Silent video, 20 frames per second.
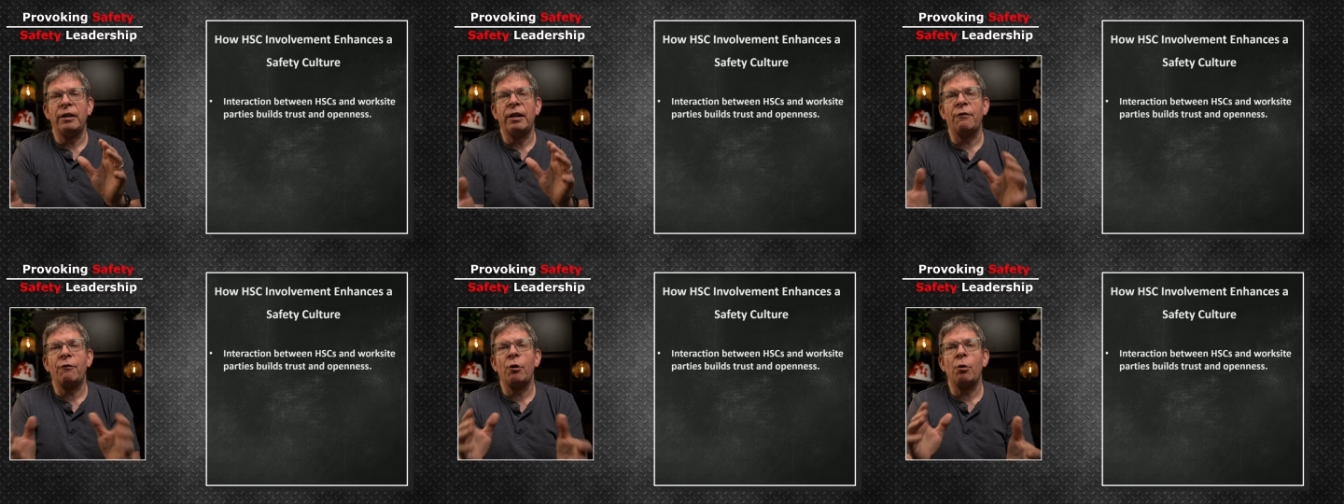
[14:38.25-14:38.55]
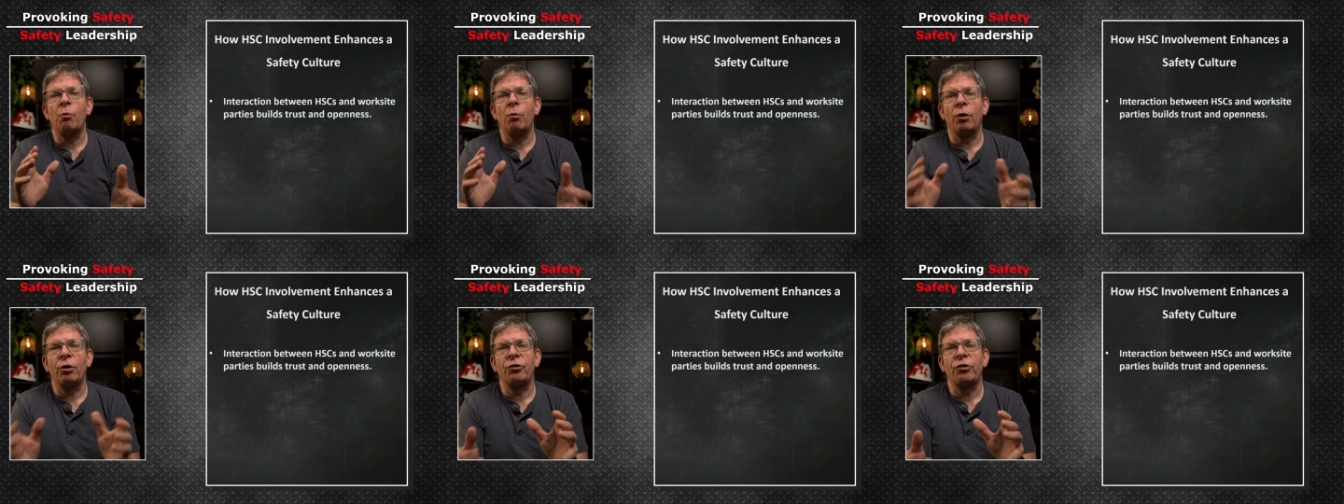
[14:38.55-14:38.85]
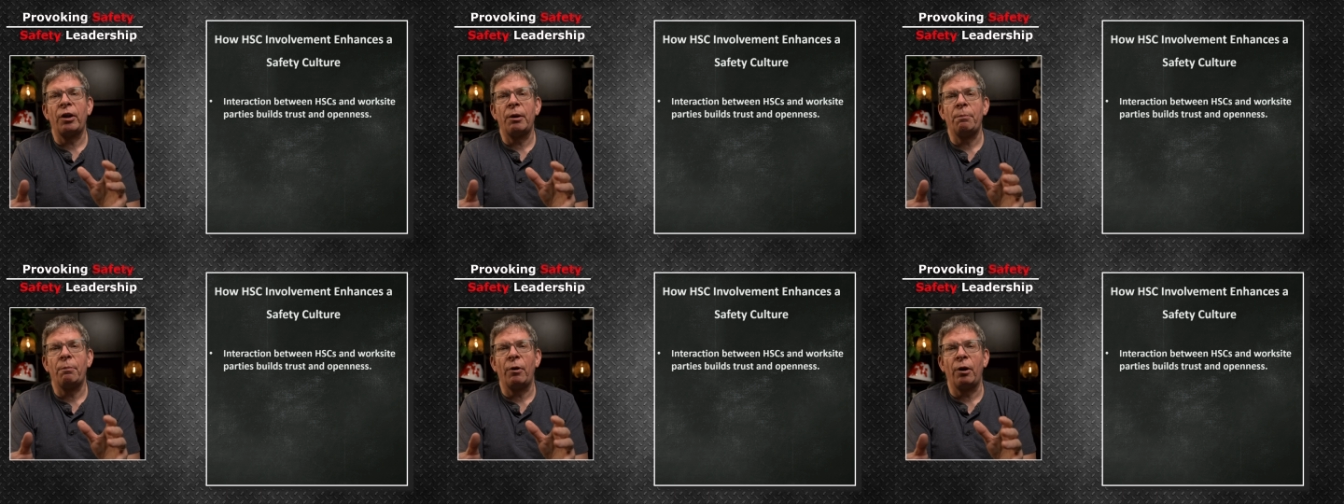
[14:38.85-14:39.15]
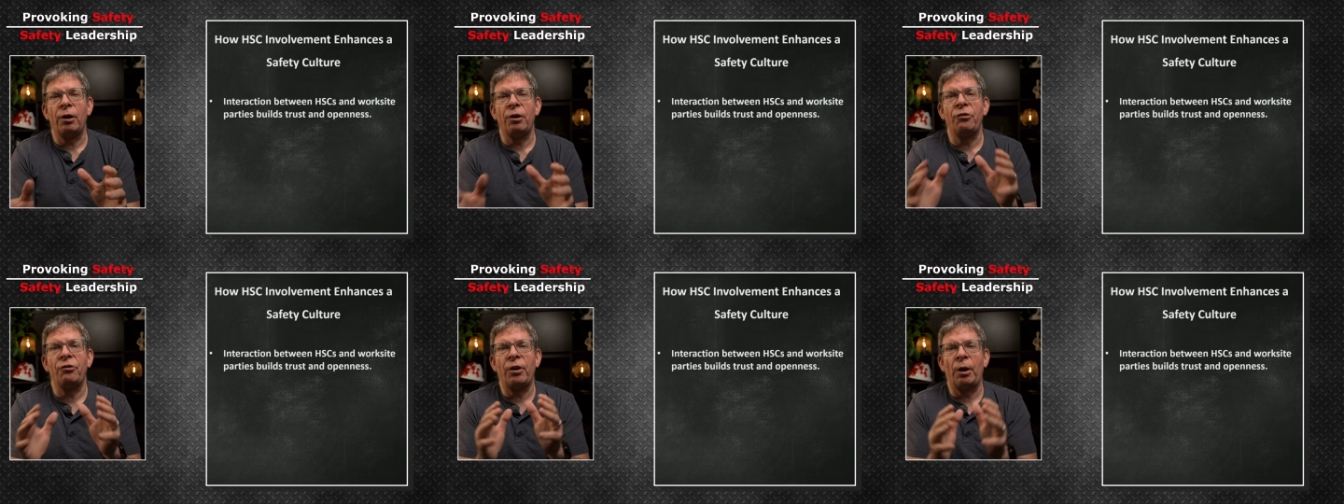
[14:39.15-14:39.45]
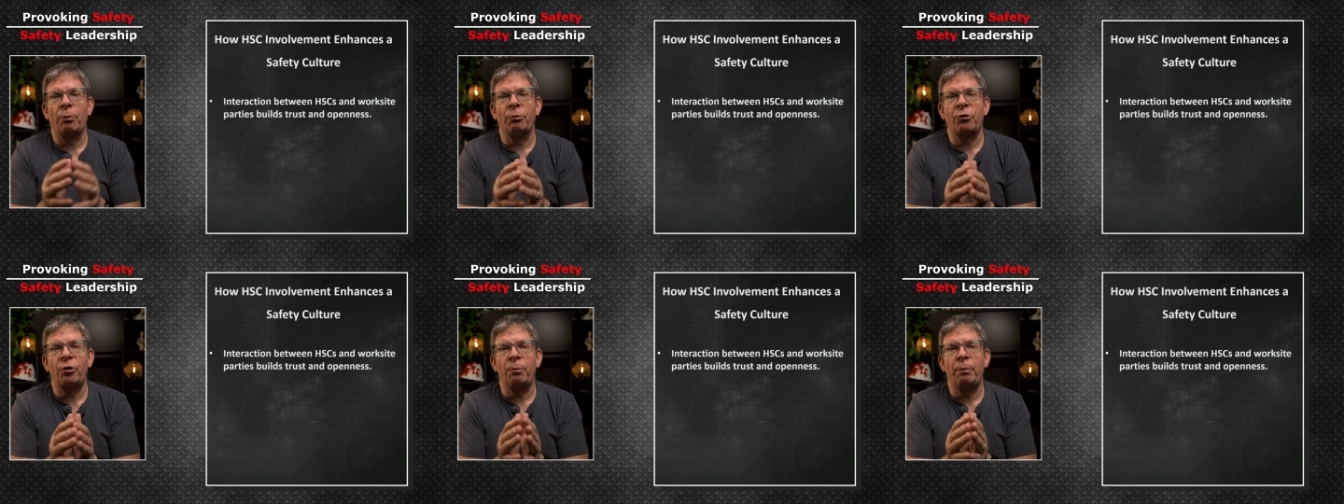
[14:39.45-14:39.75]
different worksite parties
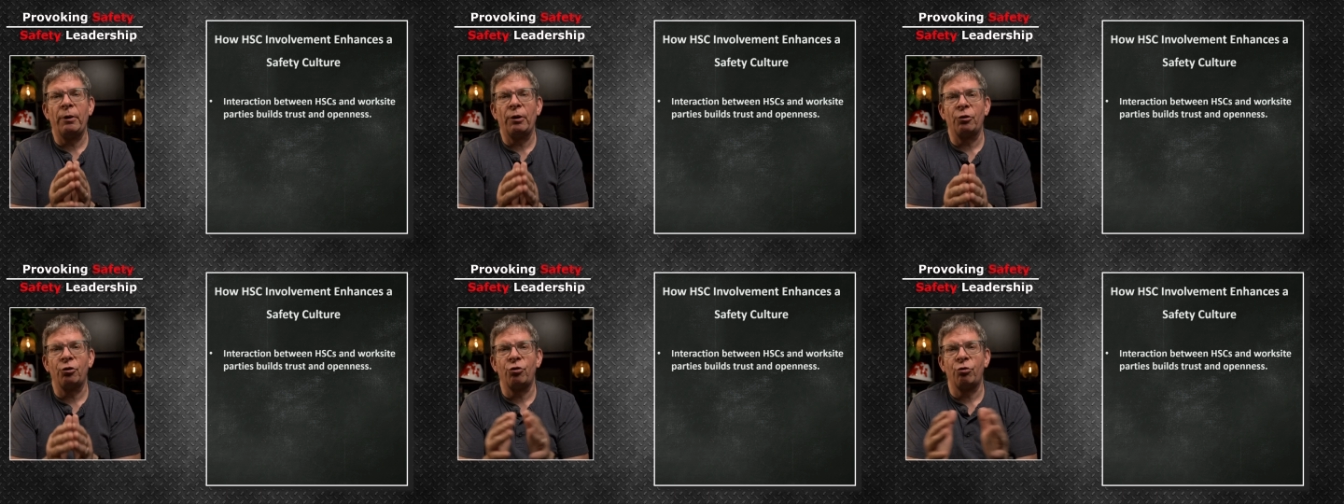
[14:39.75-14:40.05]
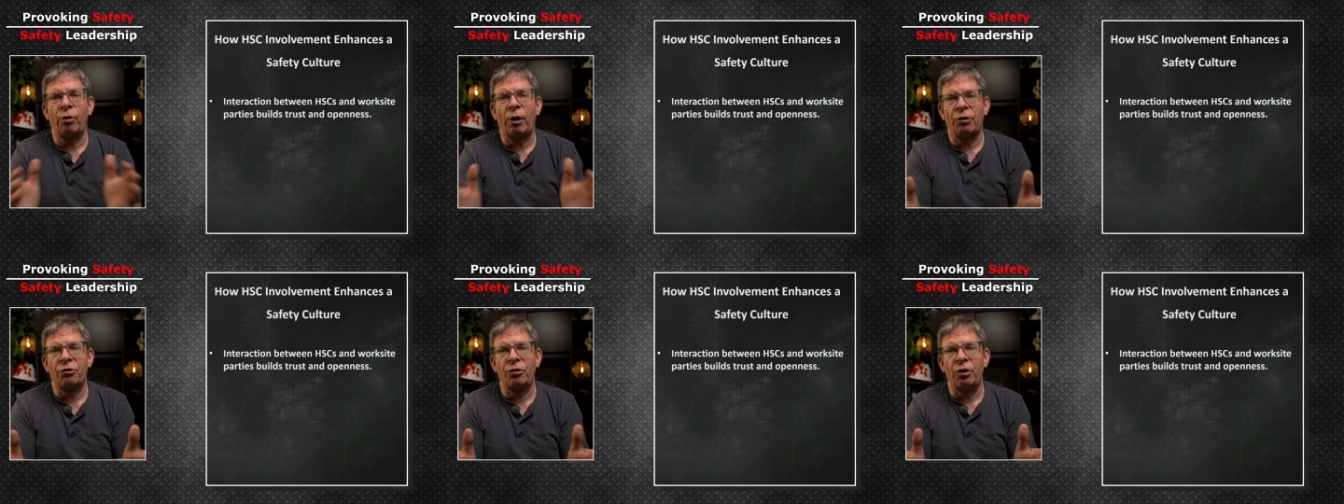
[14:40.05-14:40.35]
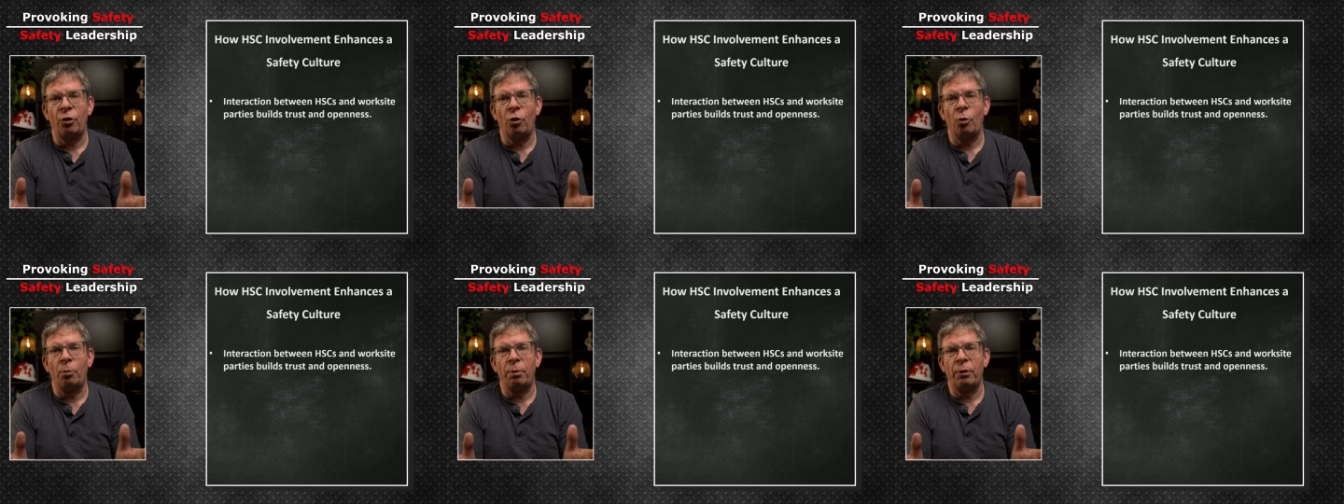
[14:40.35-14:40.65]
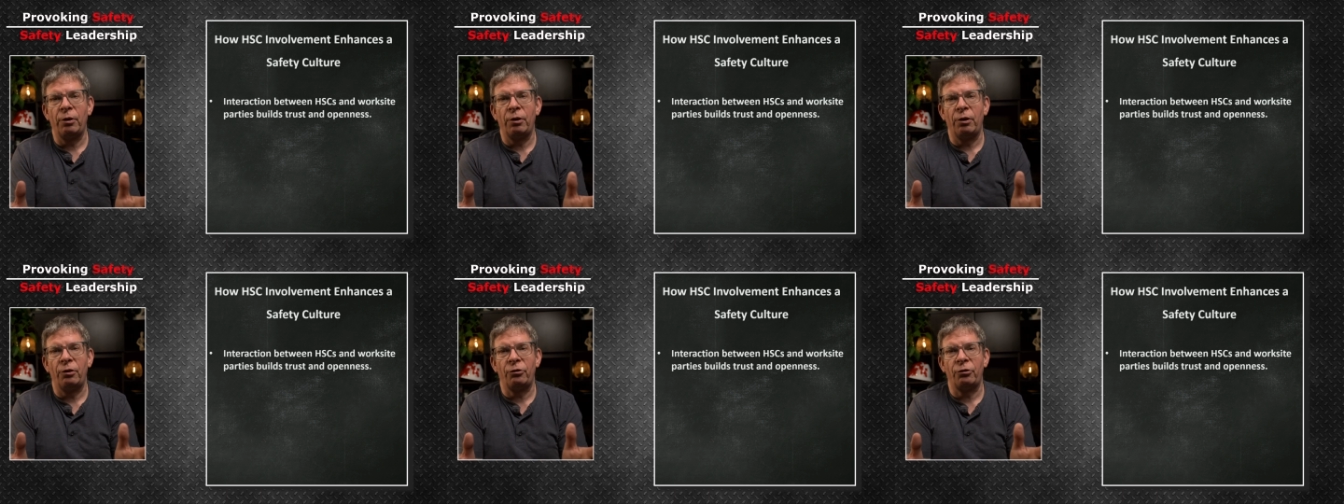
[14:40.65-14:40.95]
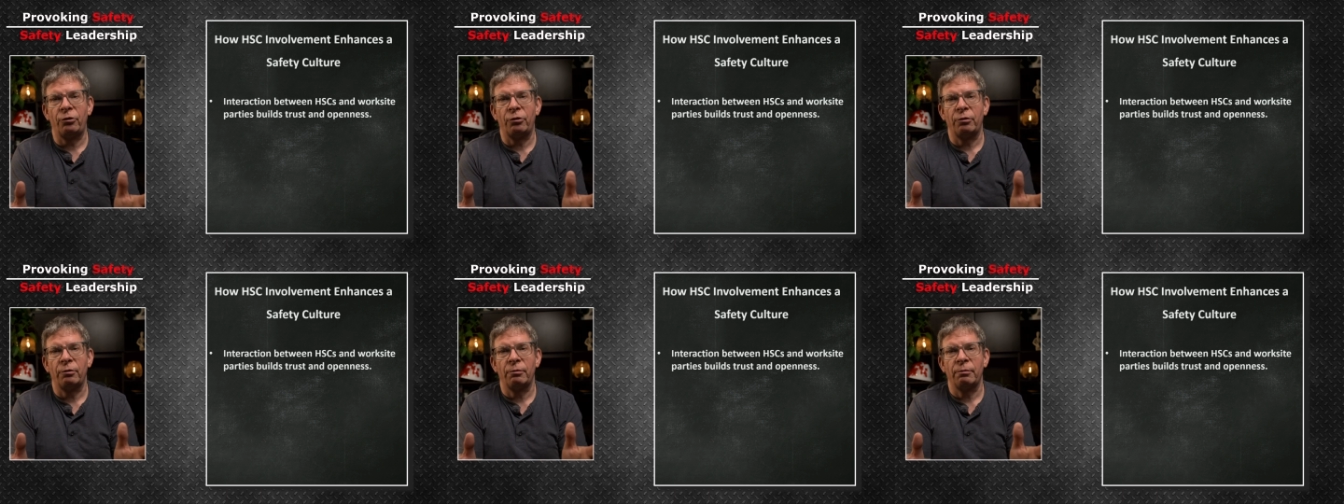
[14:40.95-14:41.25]
helps to build trust and
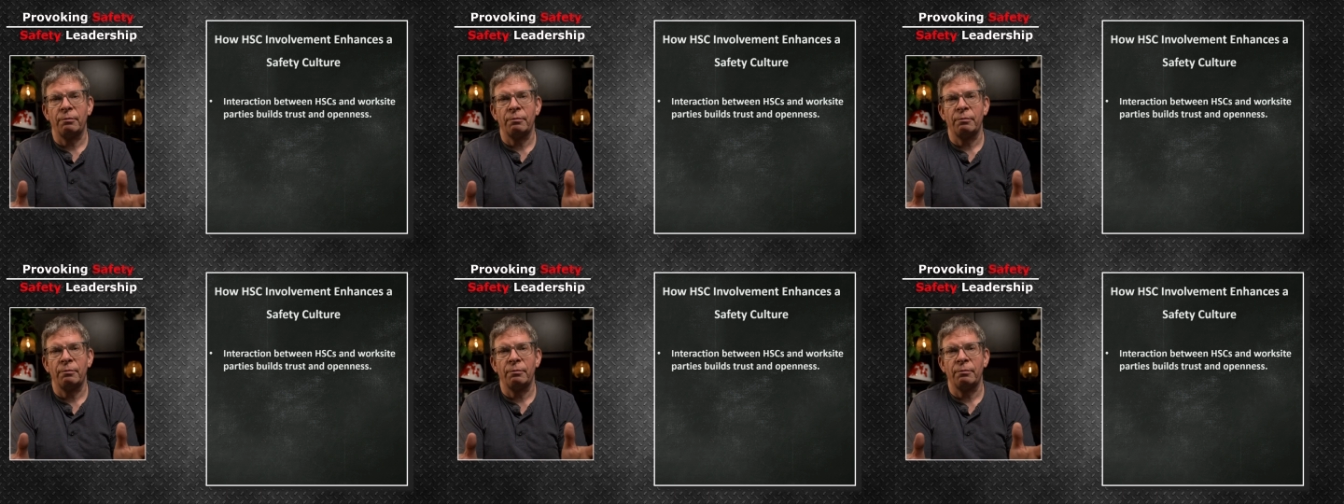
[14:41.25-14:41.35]
openness.